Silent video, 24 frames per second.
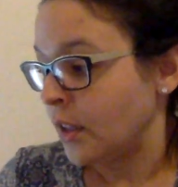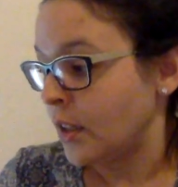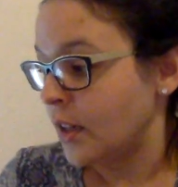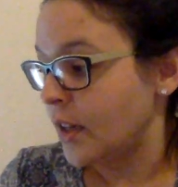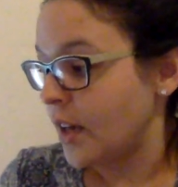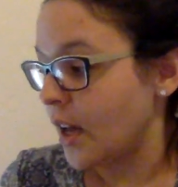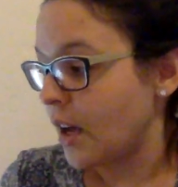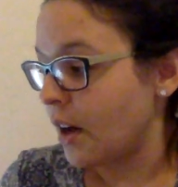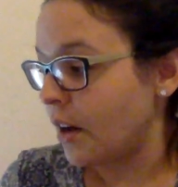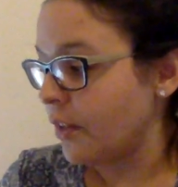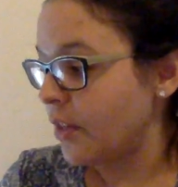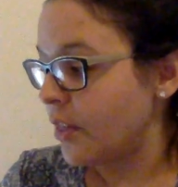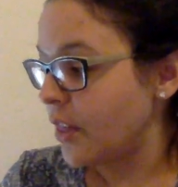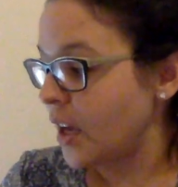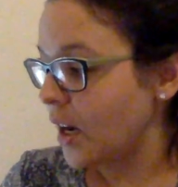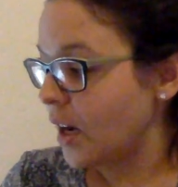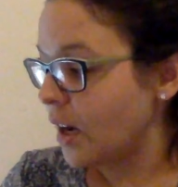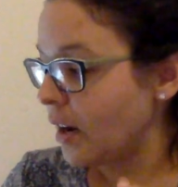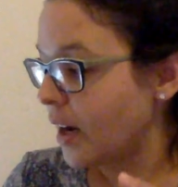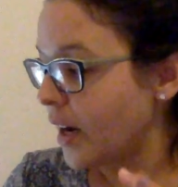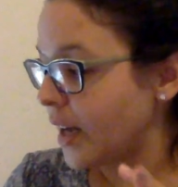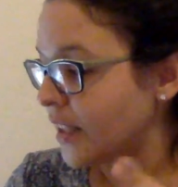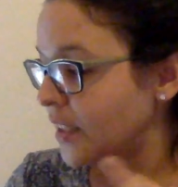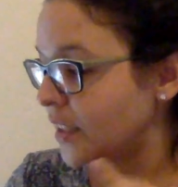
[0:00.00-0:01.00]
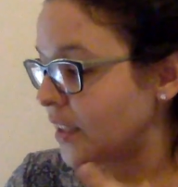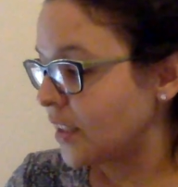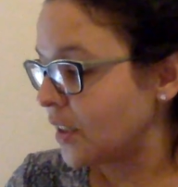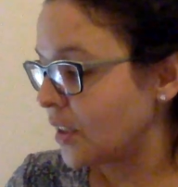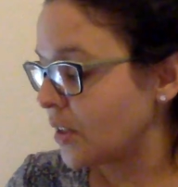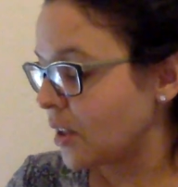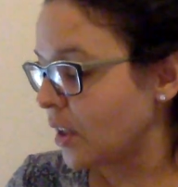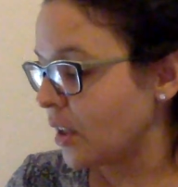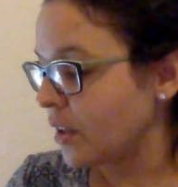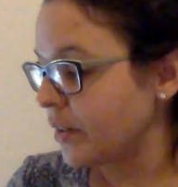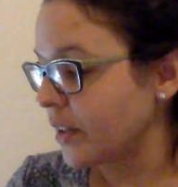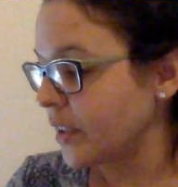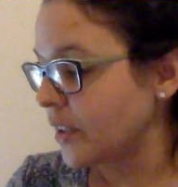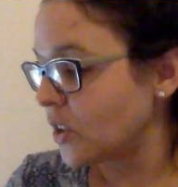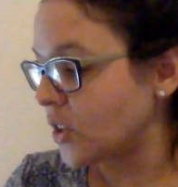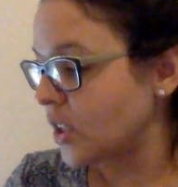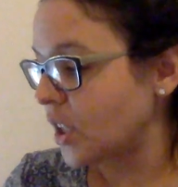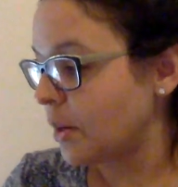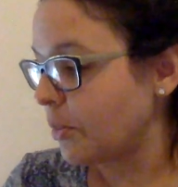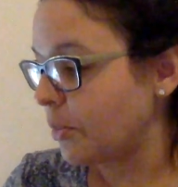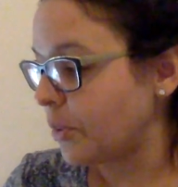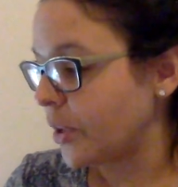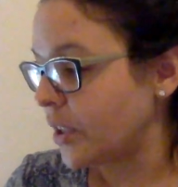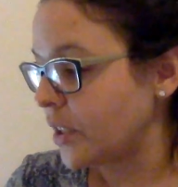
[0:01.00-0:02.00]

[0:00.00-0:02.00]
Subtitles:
Now there, I see another example.